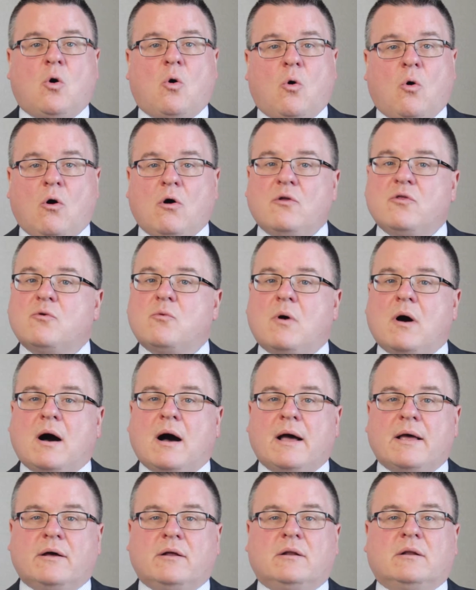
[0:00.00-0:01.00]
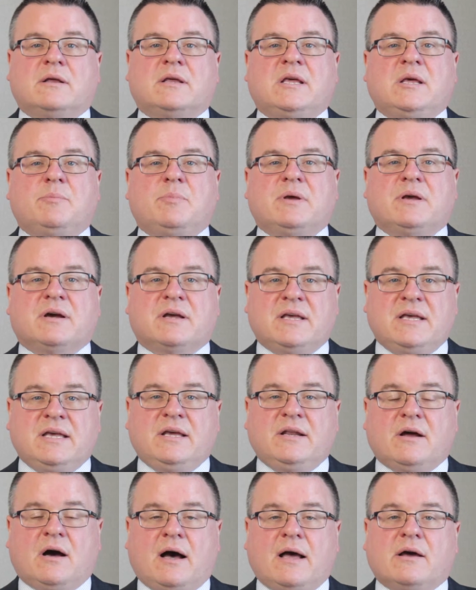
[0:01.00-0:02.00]
all the while keeping a
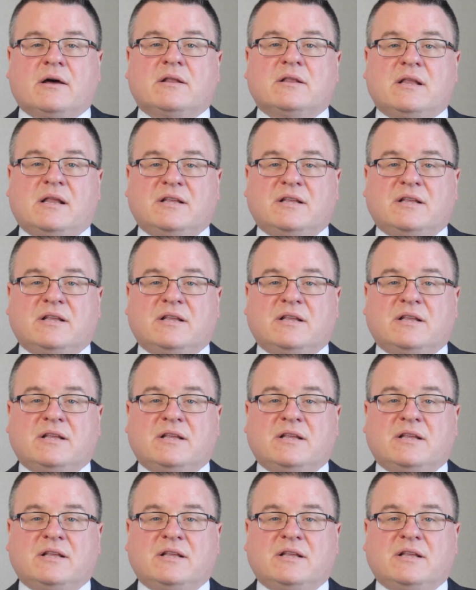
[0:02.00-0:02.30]
keen eye on